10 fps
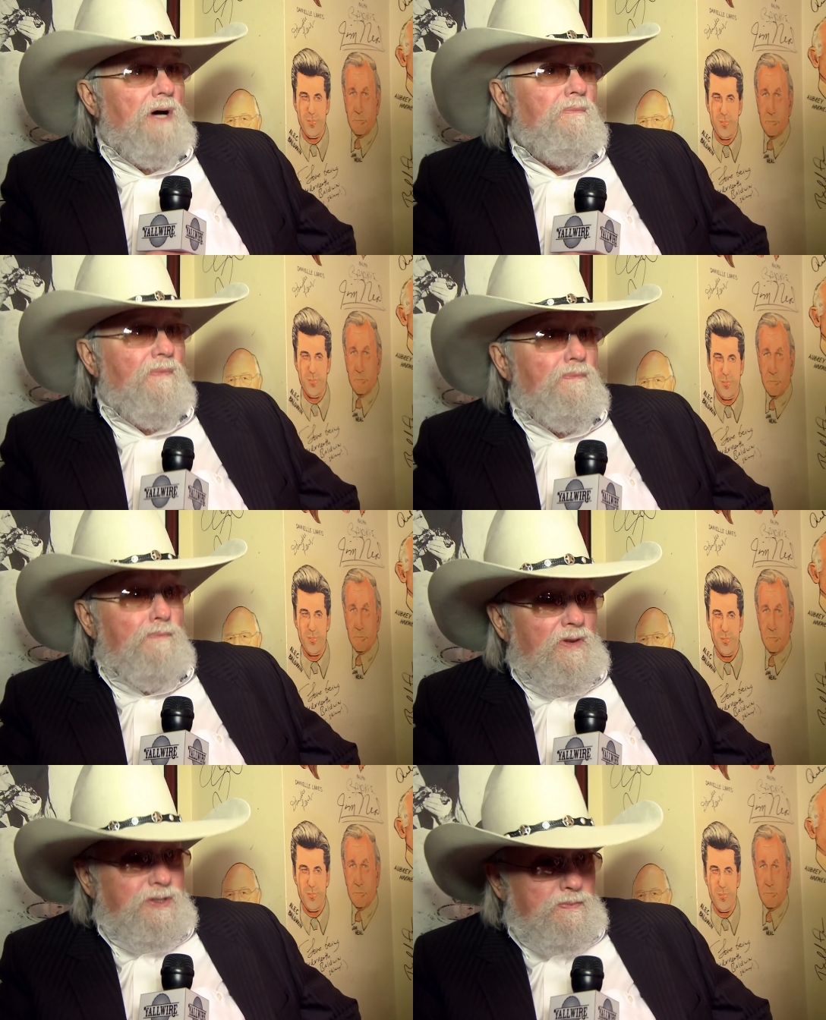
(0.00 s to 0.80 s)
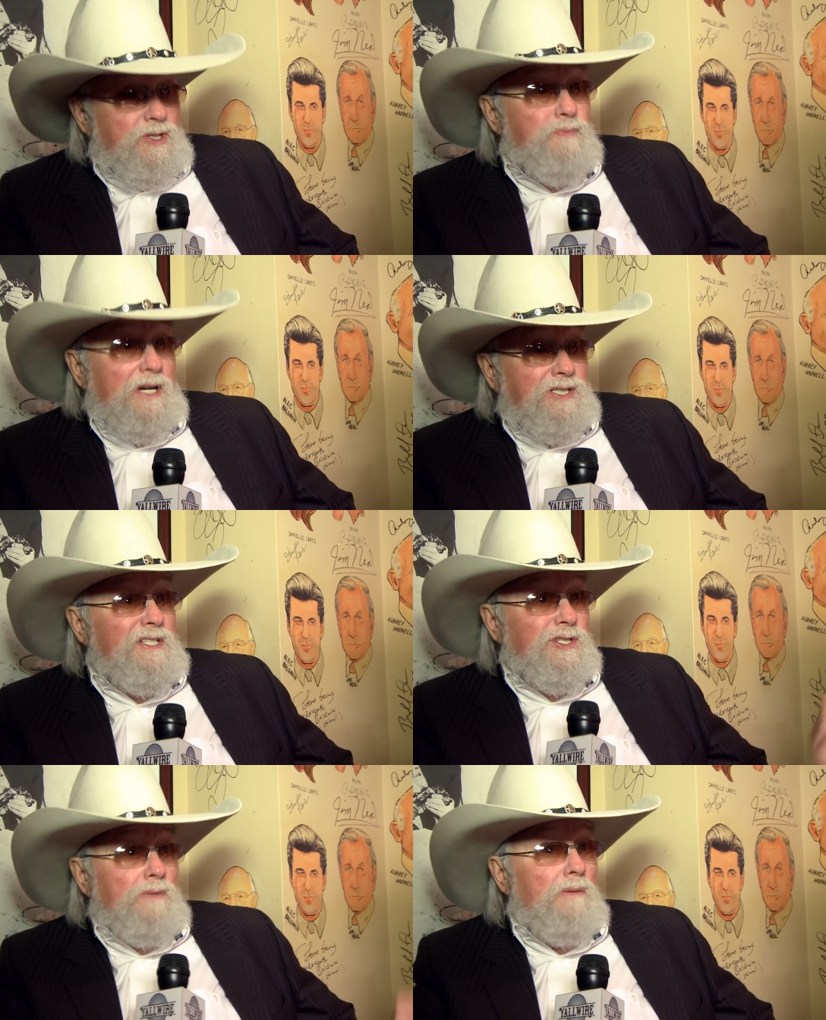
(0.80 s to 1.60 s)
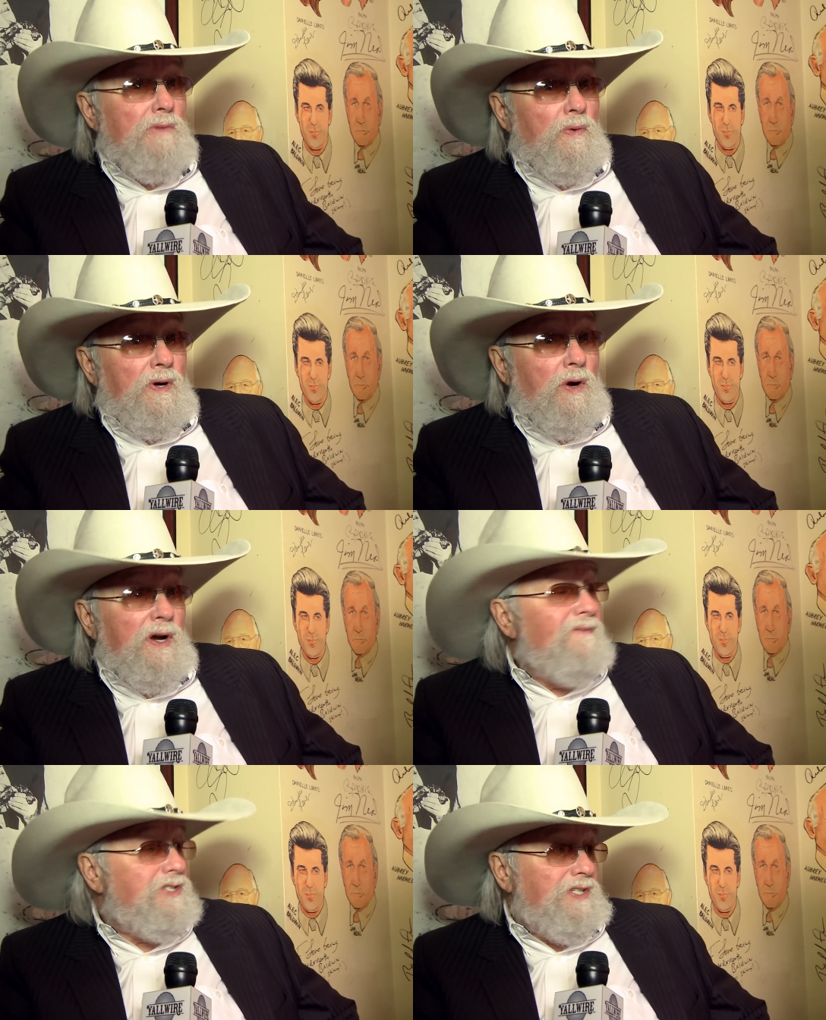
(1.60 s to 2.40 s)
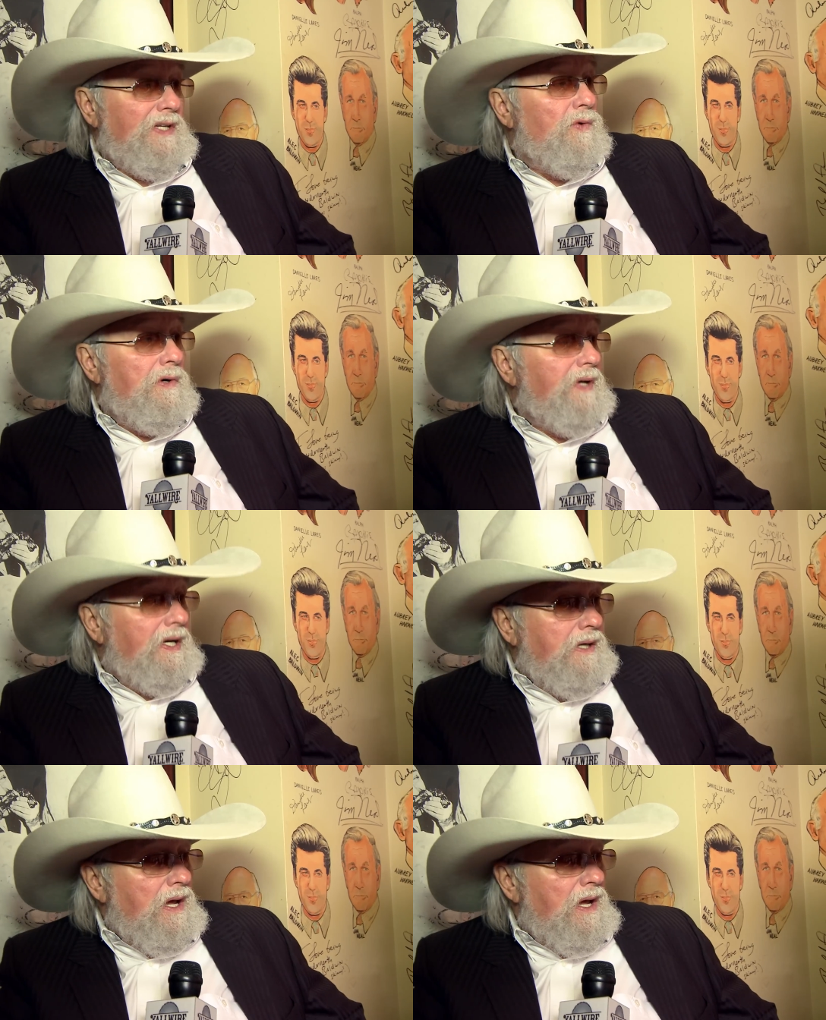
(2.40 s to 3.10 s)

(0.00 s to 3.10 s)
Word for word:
Speaker 1: of them, especially some of them, were grievously wounded,